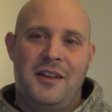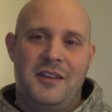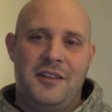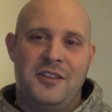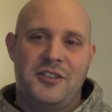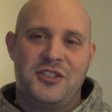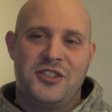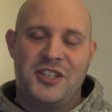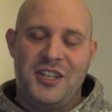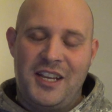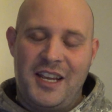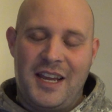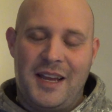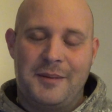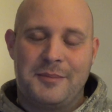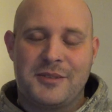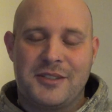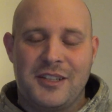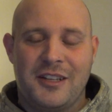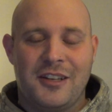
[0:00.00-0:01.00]
She
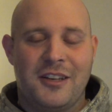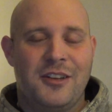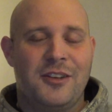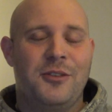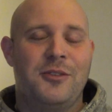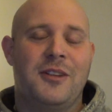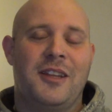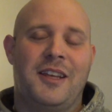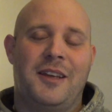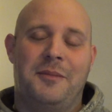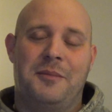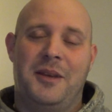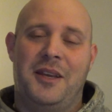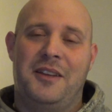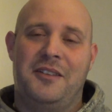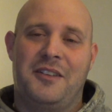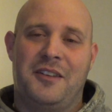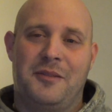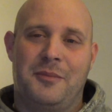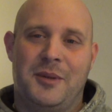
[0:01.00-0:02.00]
absolutely
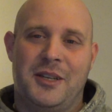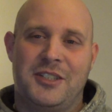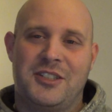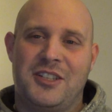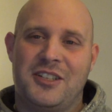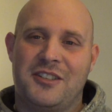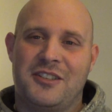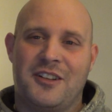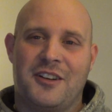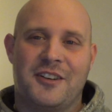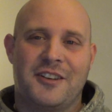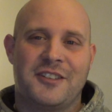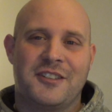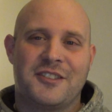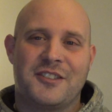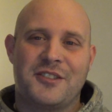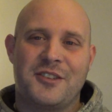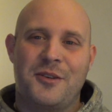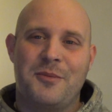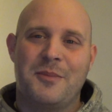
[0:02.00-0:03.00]
amazes me. She's learning
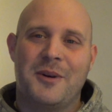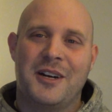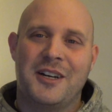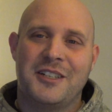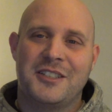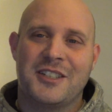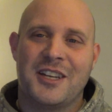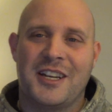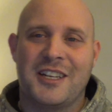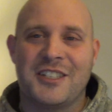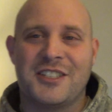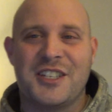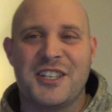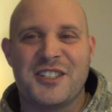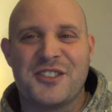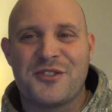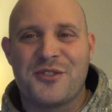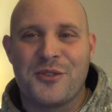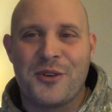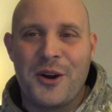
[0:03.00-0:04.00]
so much, and
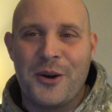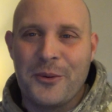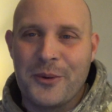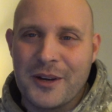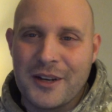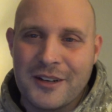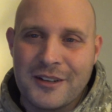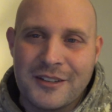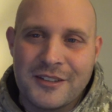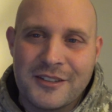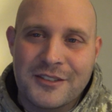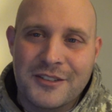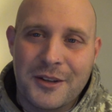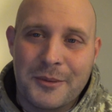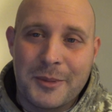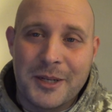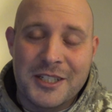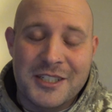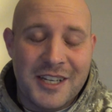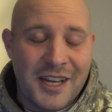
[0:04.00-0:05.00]
she's growing so
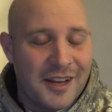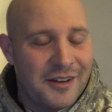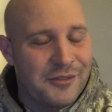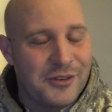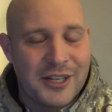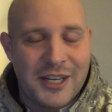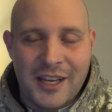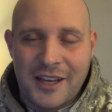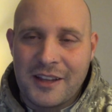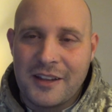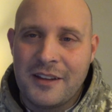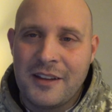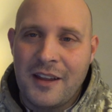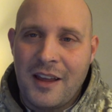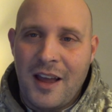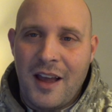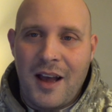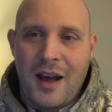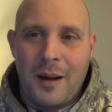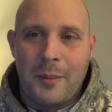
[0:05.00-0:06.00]
much every day.
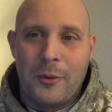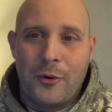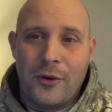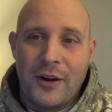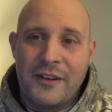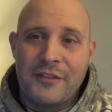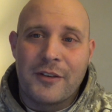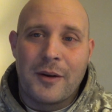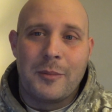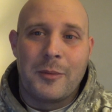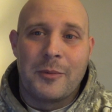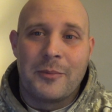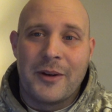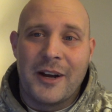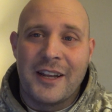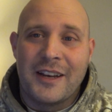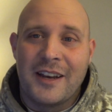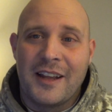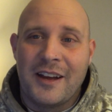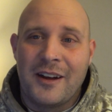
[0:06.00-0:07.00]
I'm away from them
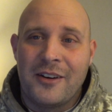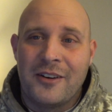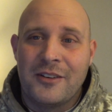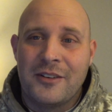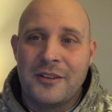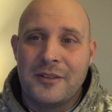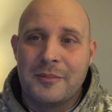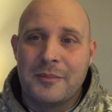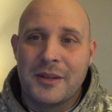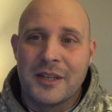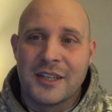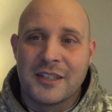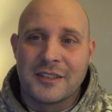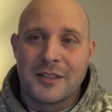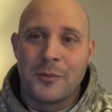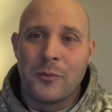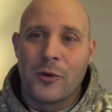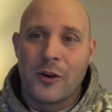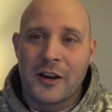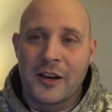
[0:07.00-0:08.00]
right now because
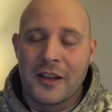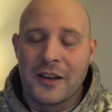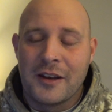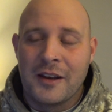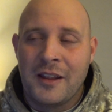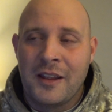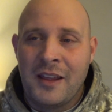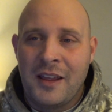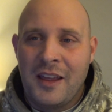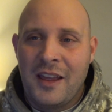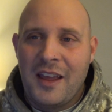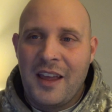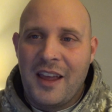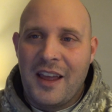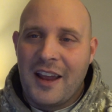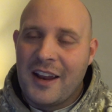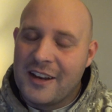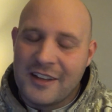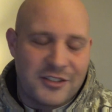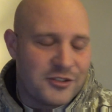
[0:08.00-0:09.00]
I'm working,
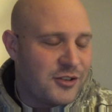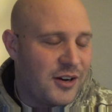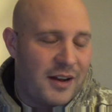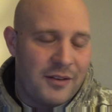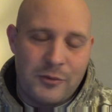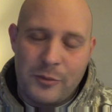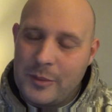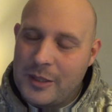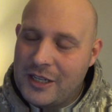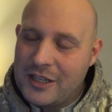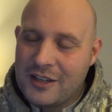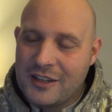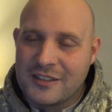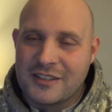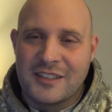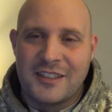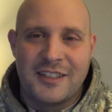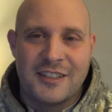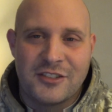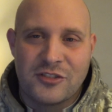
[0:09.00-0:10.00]
and it's driving me nuts.
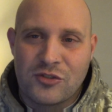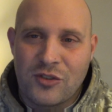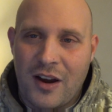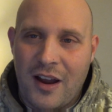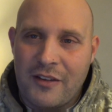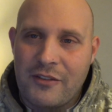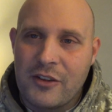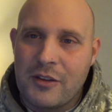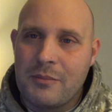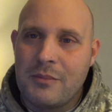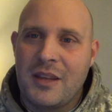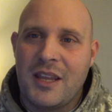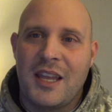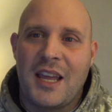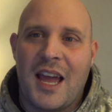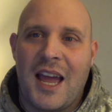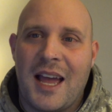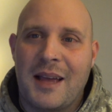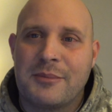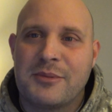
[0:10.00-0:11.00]
It is driving me
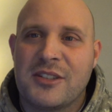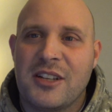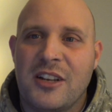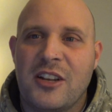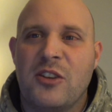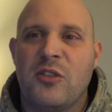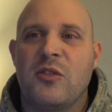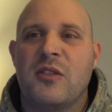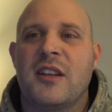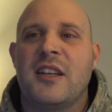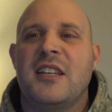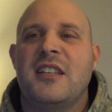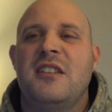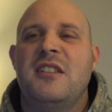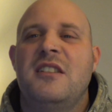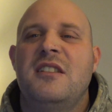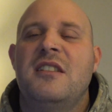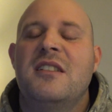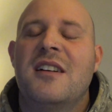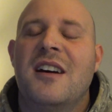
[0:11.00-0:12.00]
absolutely
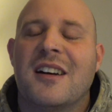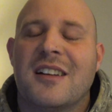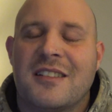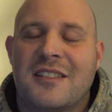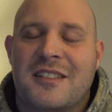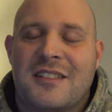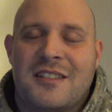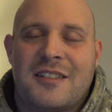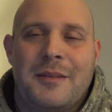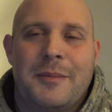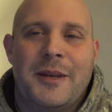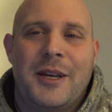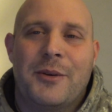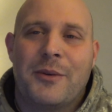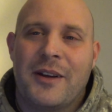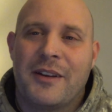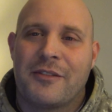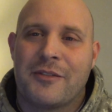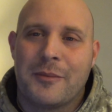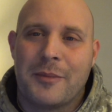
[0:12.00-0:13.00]
nuts to be
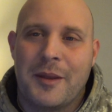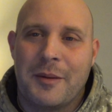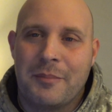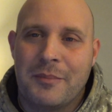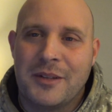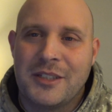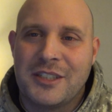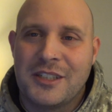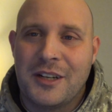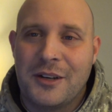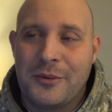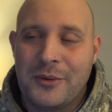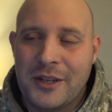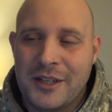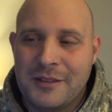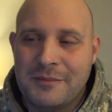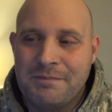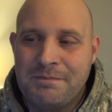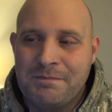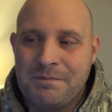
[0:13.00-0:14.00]
away from them. But you know what?